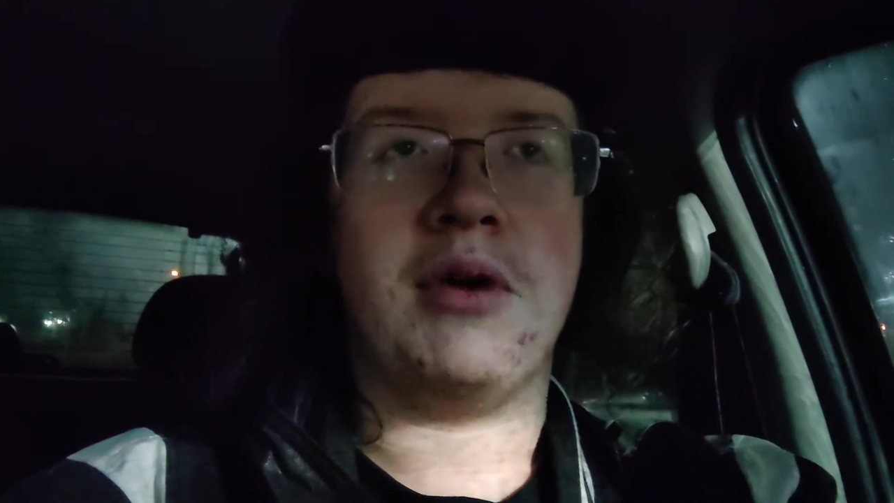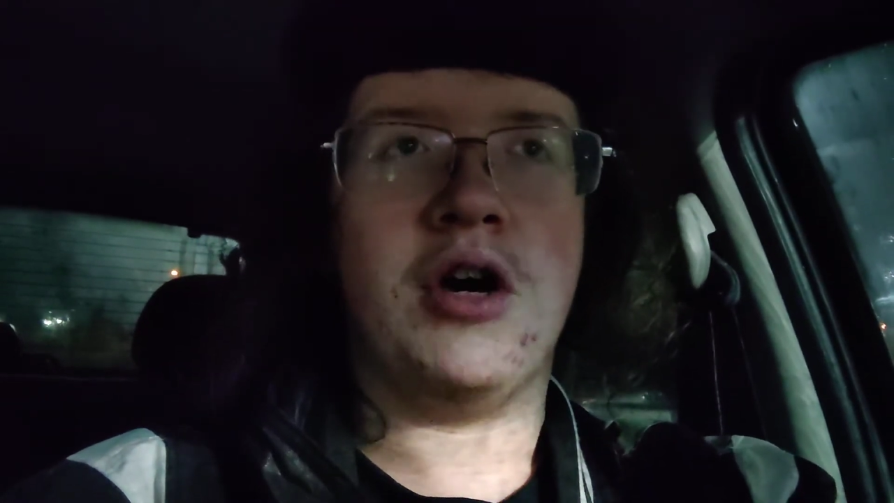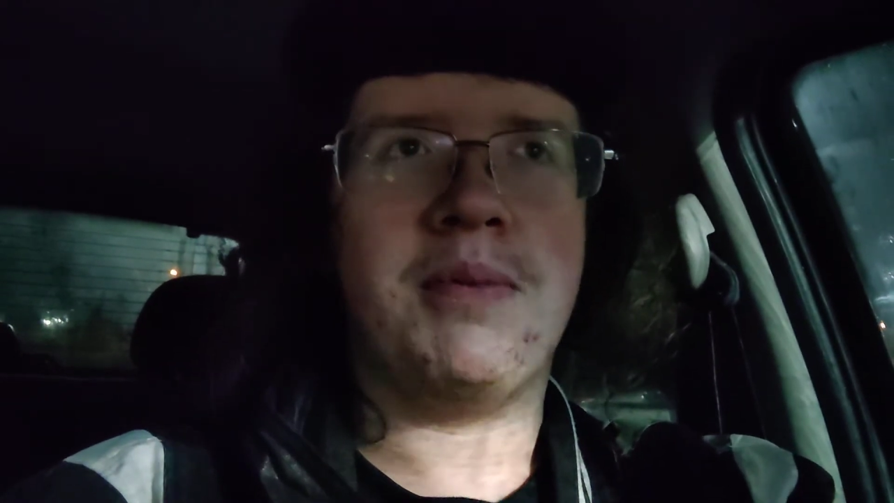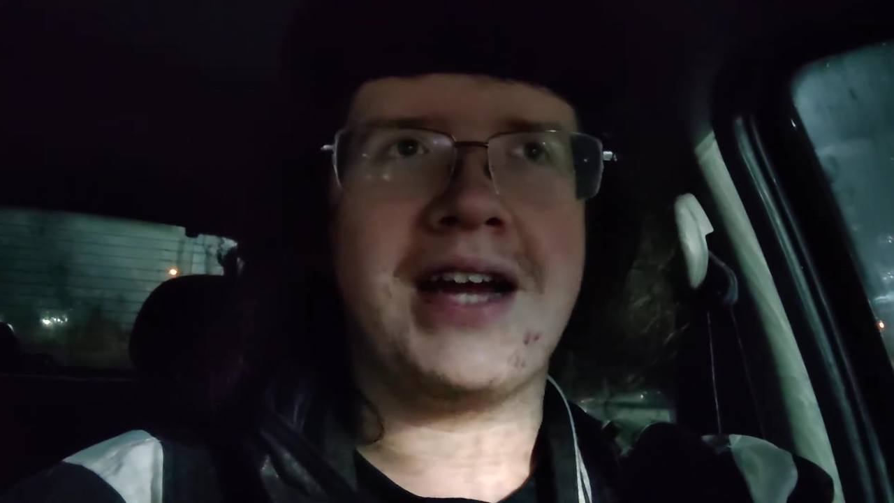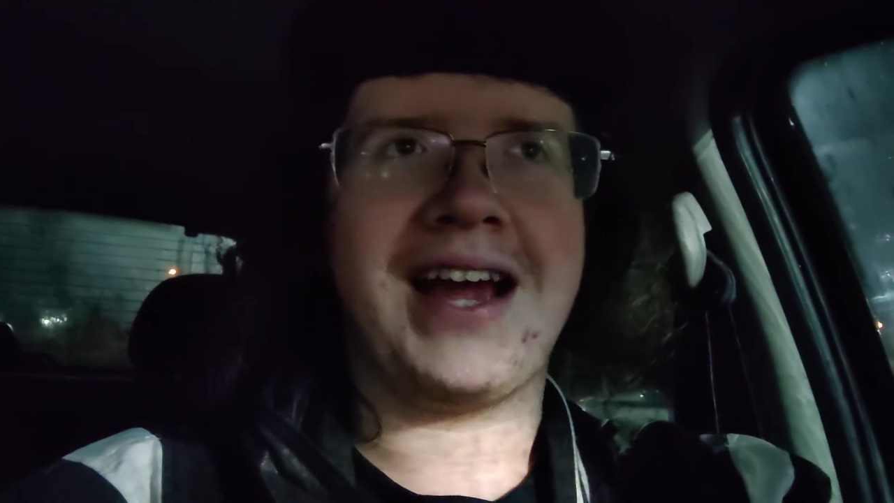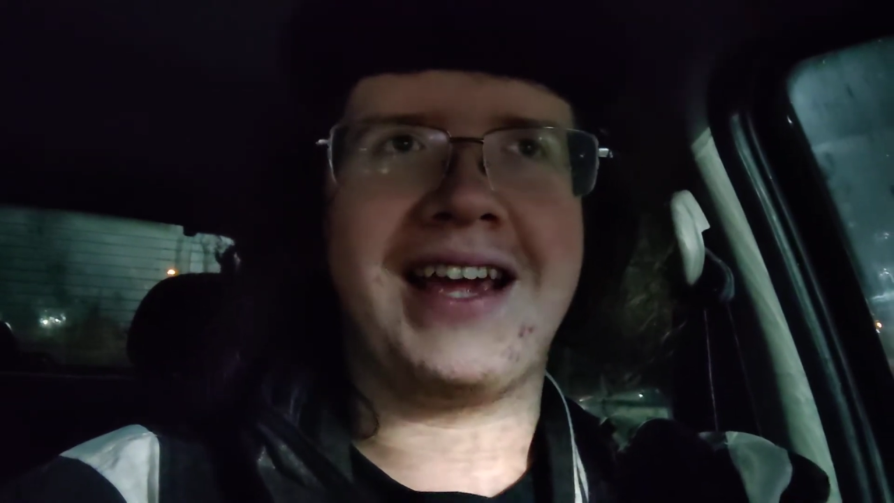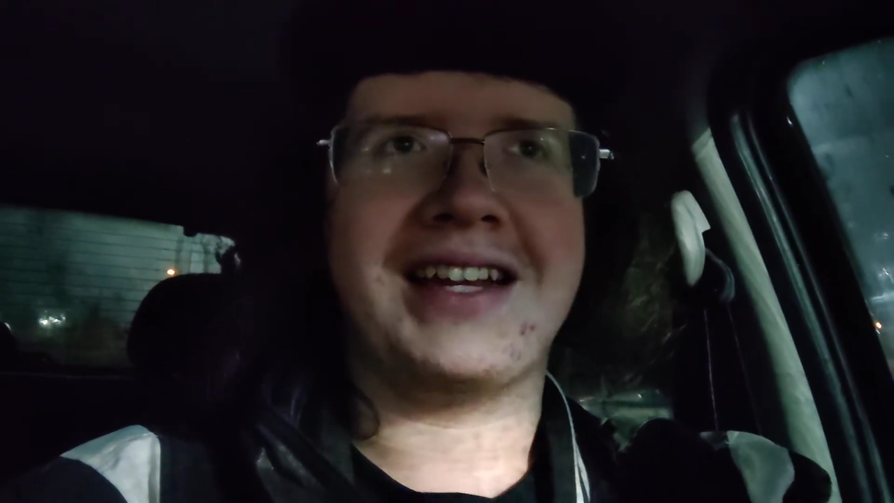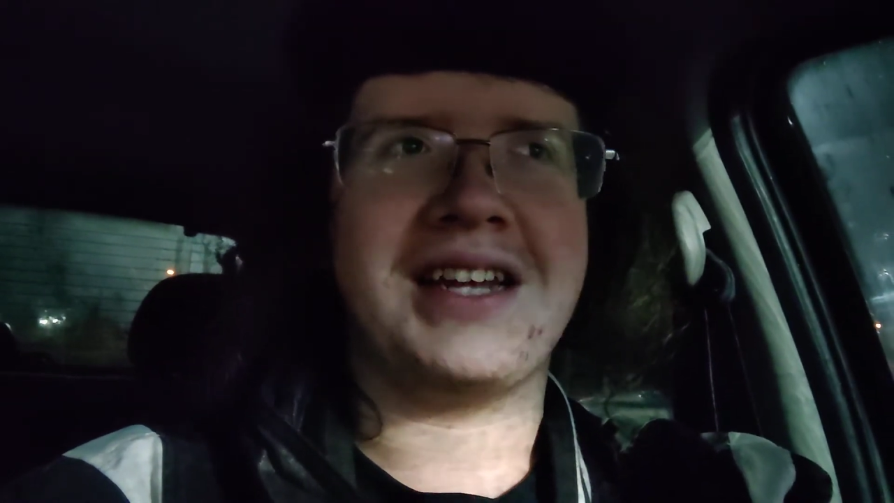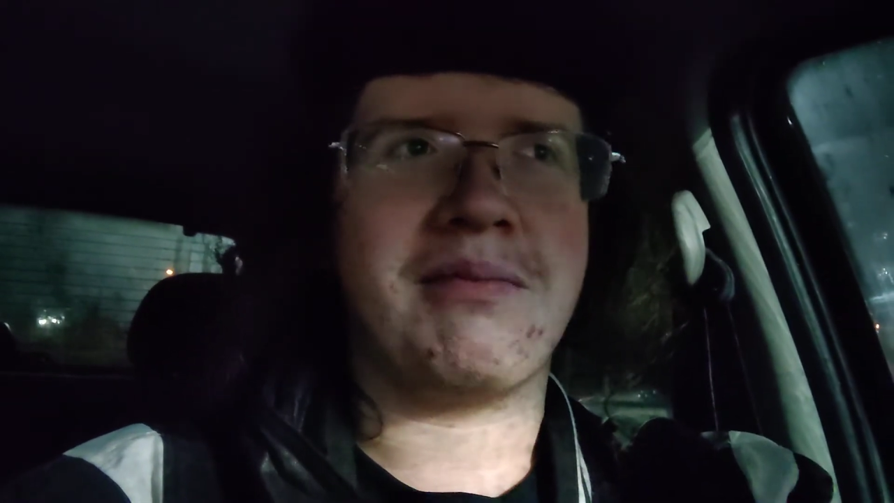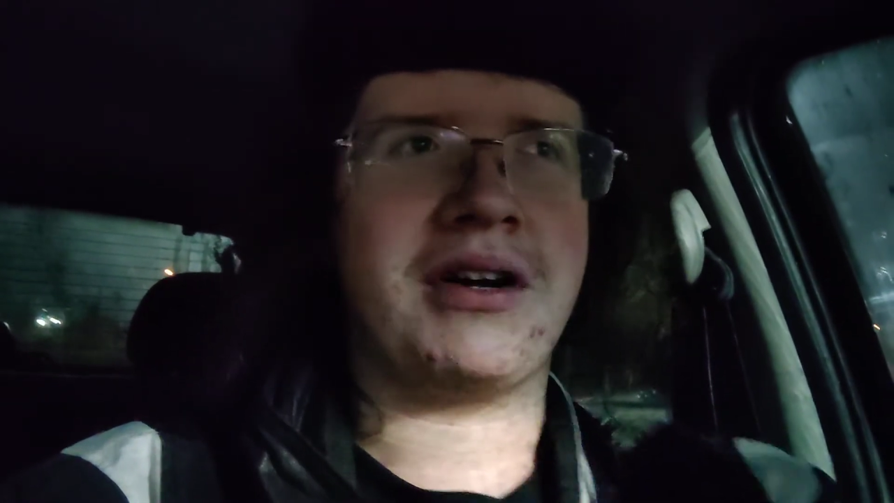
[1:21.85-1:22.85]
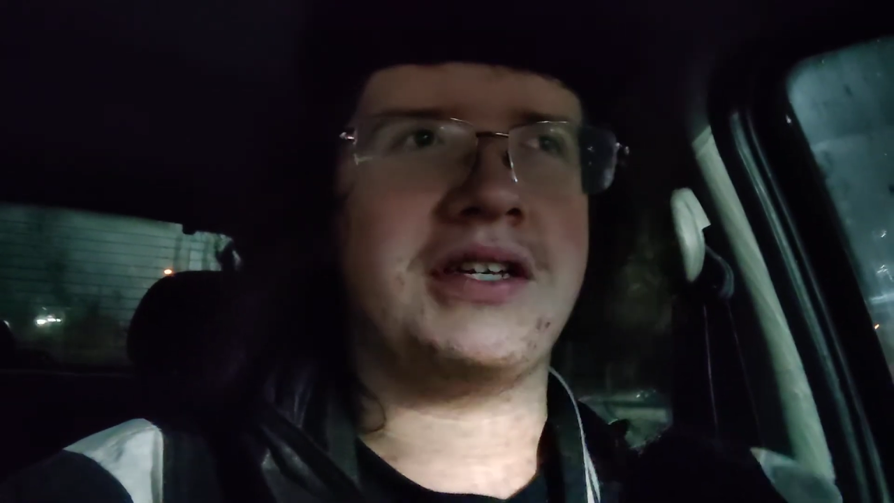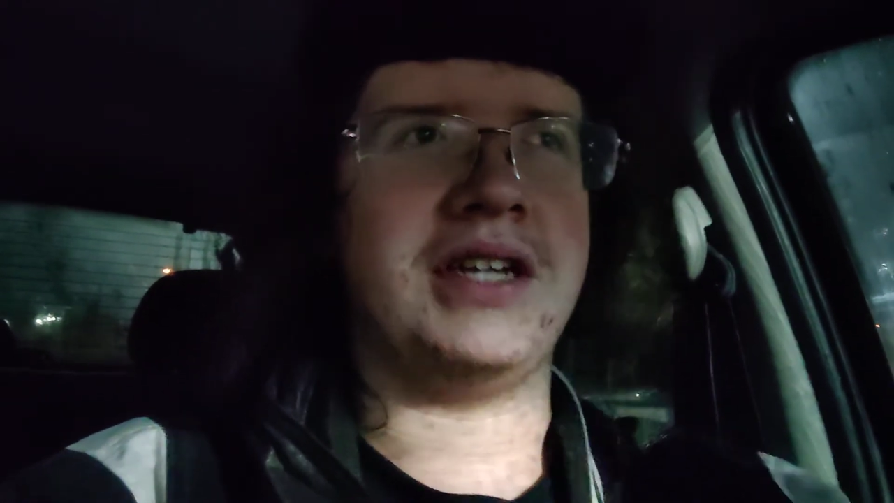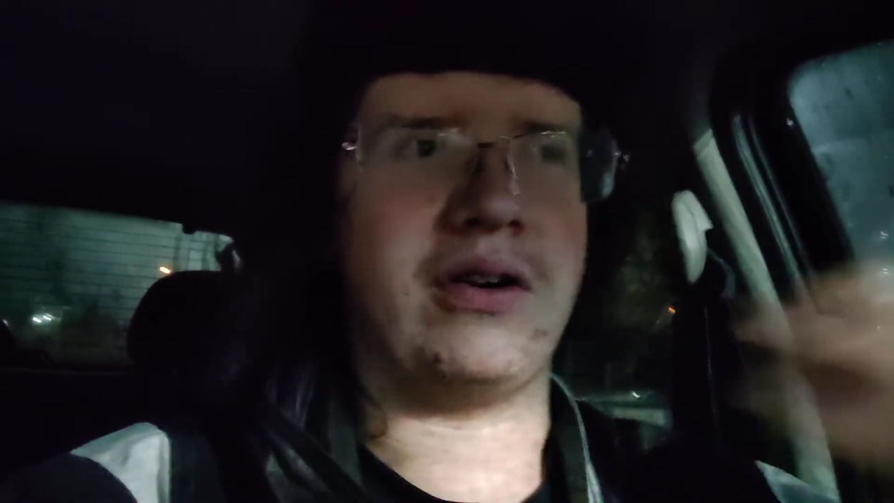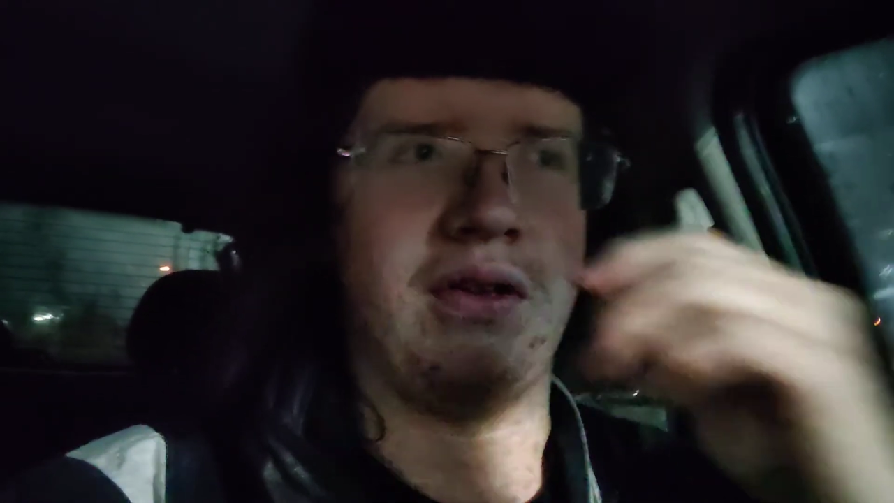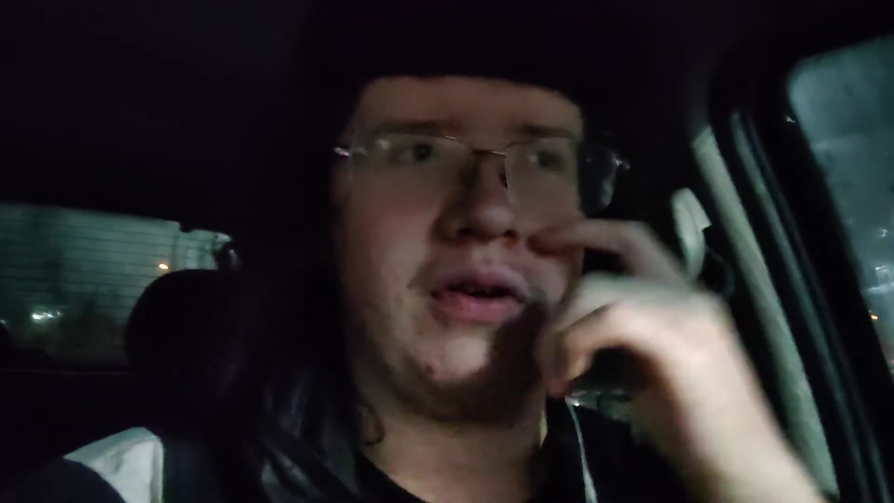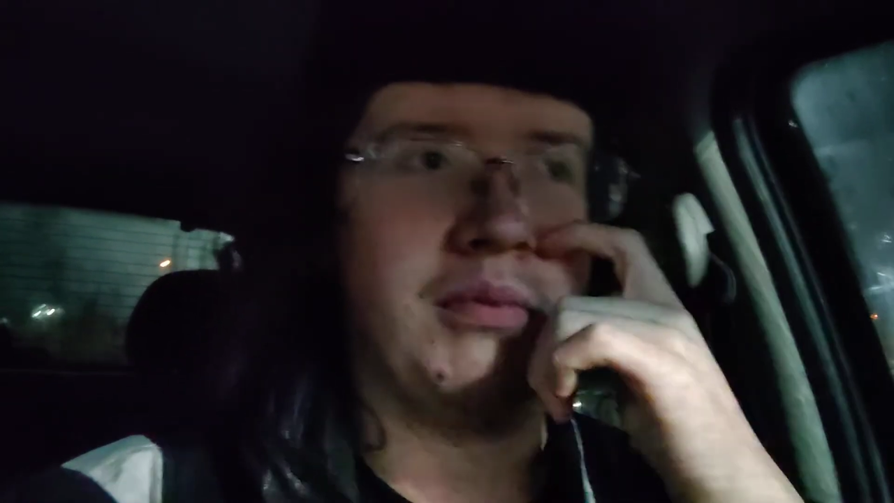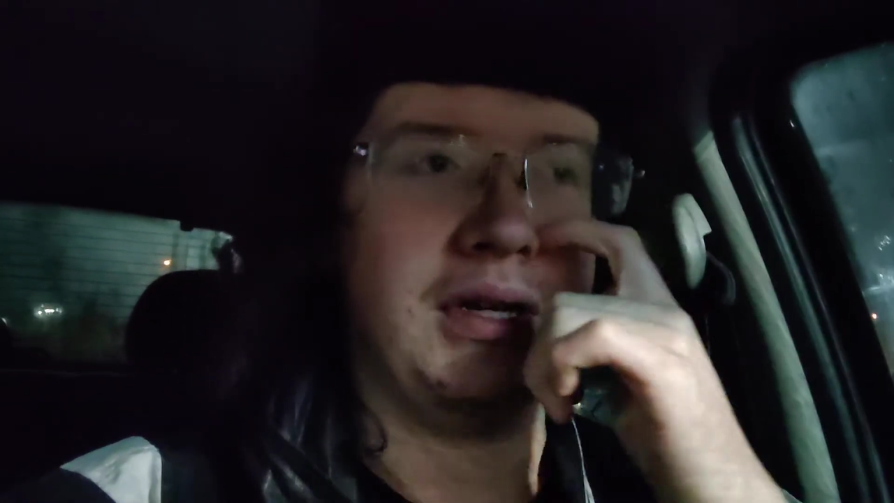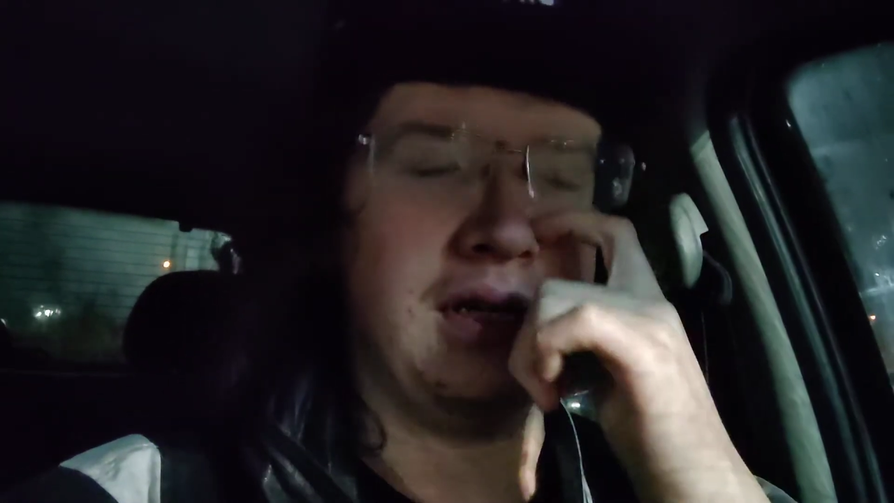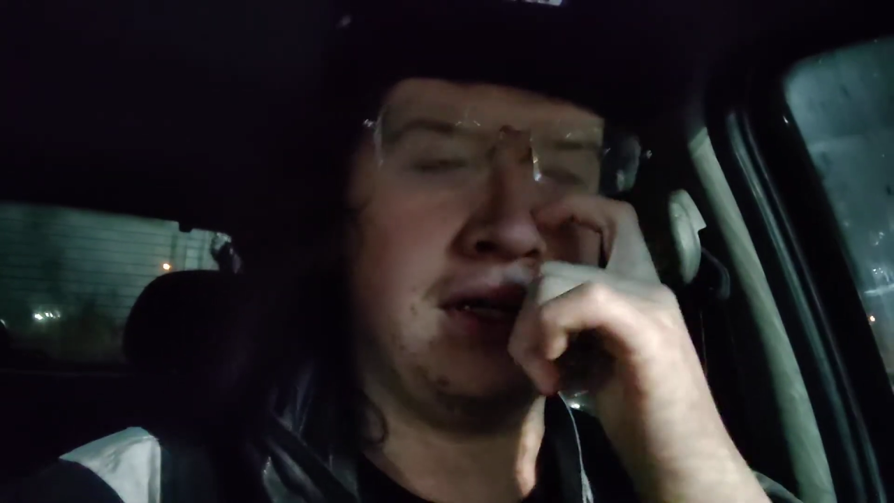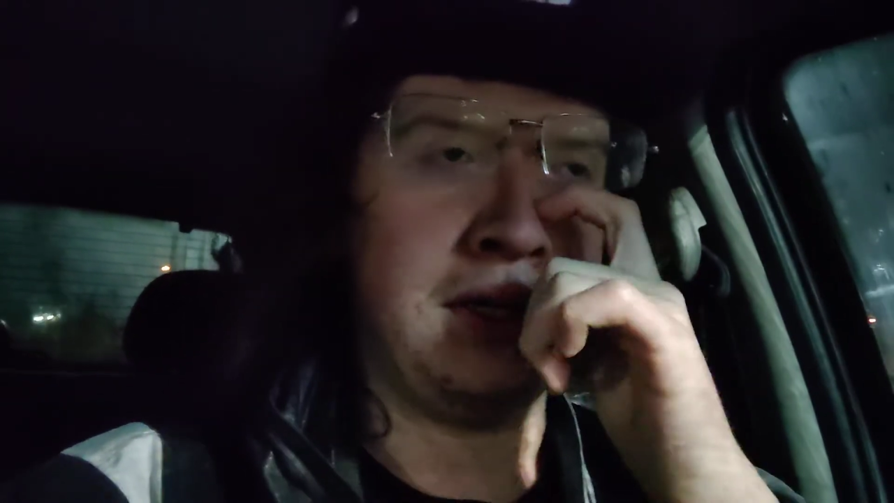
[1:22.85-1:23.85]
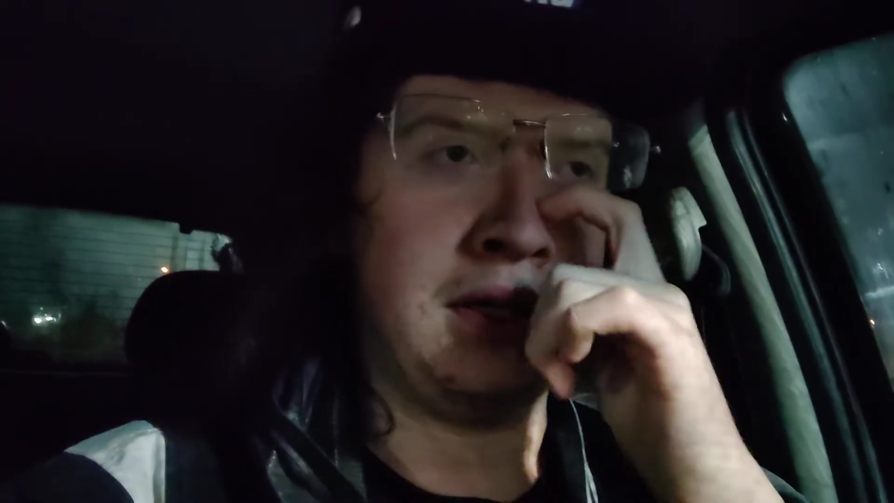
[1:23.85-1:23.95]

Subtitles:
I'm hoping I get $10 an hour. That would be,